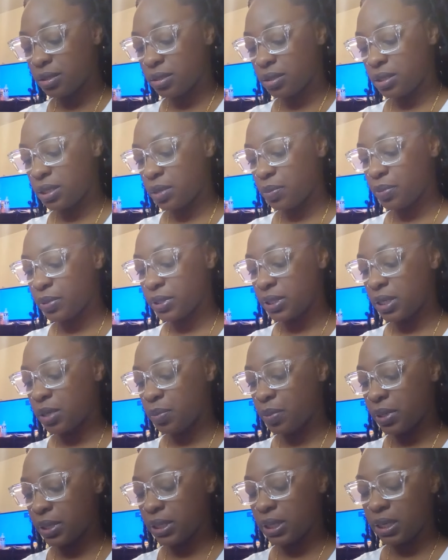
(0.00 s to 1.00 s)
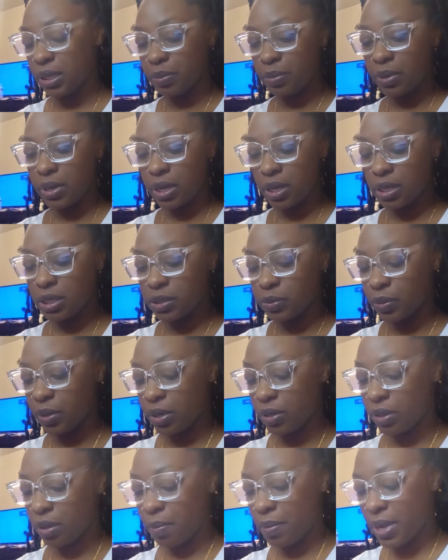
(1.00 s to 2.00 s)
Libra, Libra, Libras, what
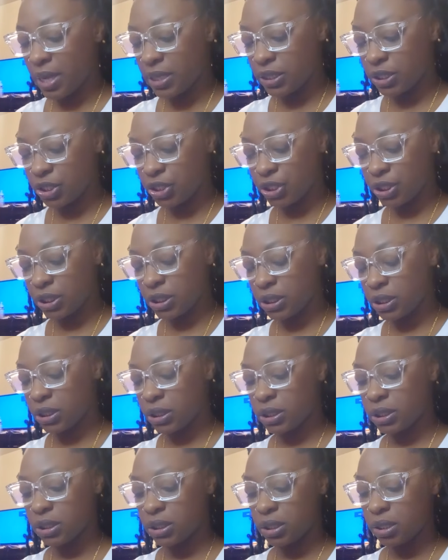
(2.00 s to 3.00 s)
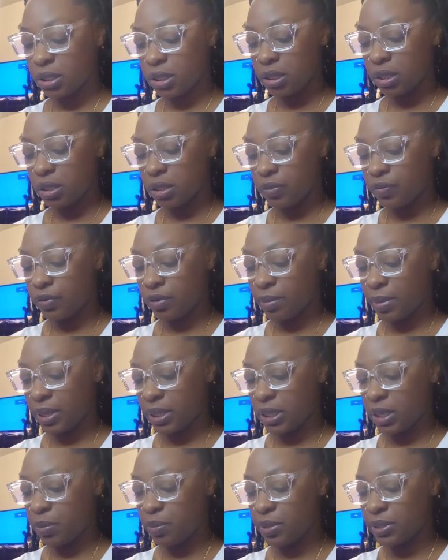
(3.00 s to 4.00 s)
are the messages for my
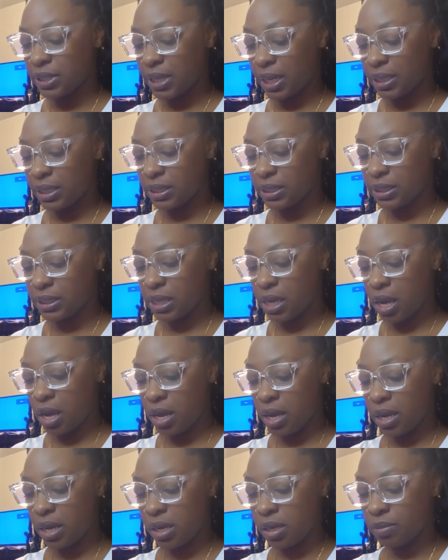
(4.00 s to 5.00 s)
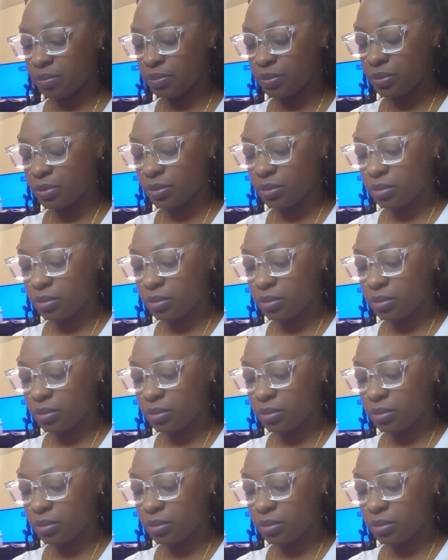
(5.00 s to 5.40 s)
Libras at this time?